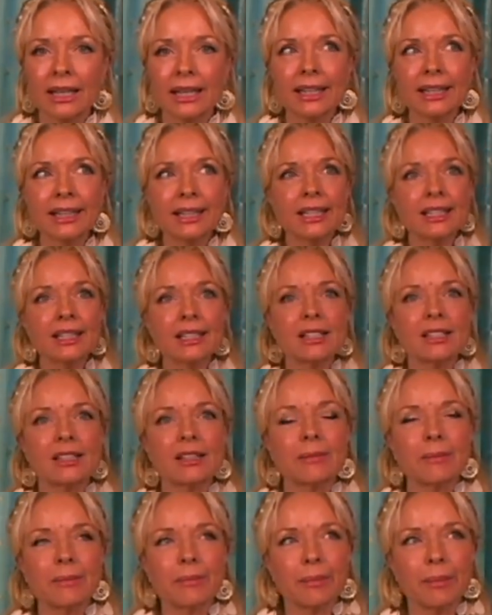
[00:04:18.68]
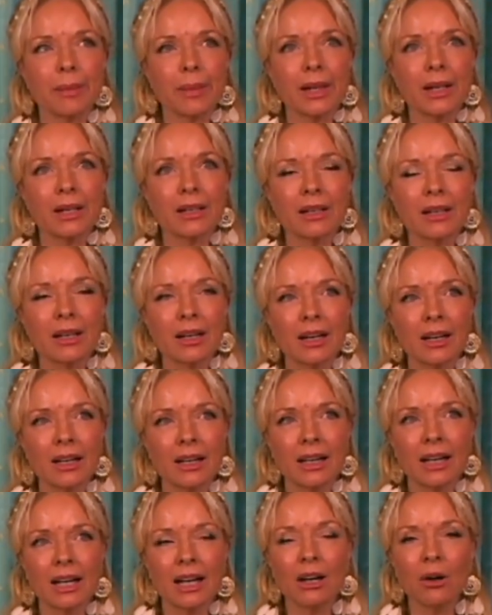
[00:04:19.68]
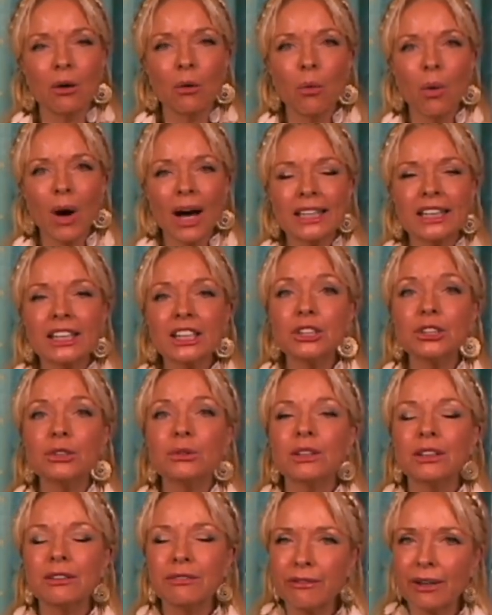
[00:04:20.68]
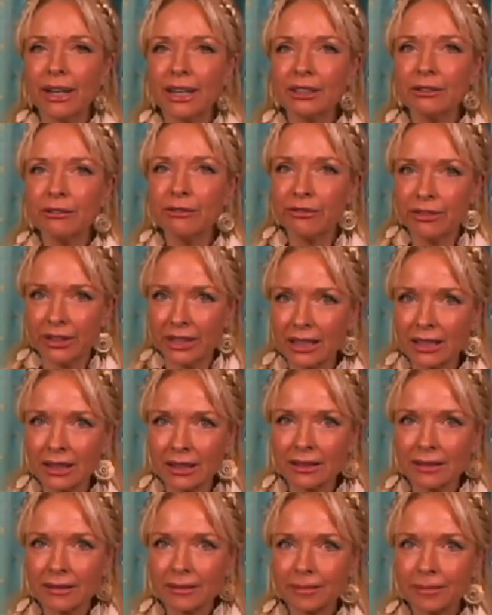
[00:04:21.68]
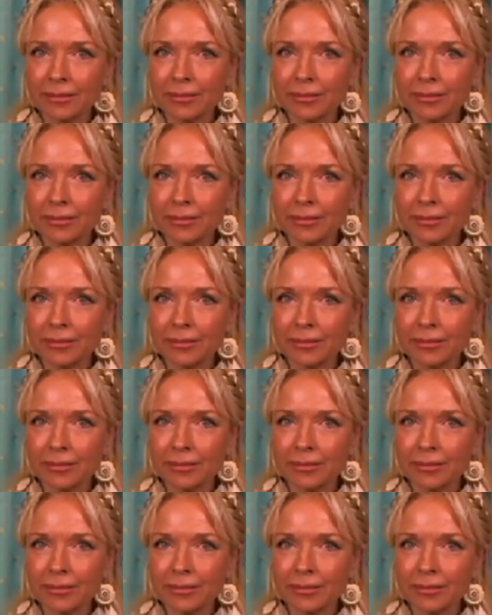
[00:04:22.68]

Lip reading: It is one unified field.